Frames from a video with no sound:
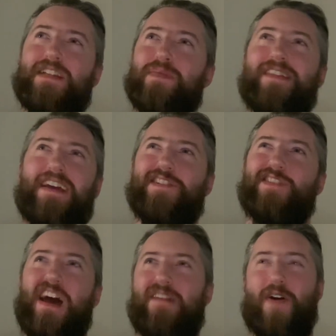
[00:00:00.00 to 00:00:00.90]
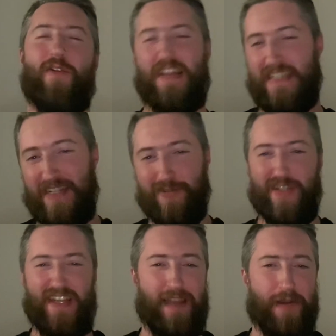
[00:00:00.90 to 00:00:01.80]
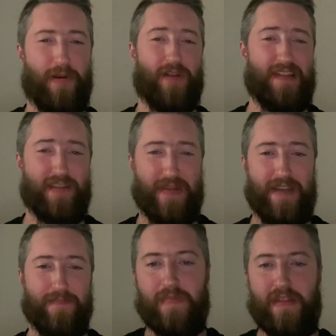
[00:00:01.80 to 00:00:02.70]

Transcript: but they just kind of aren't as interesting lyrically to me.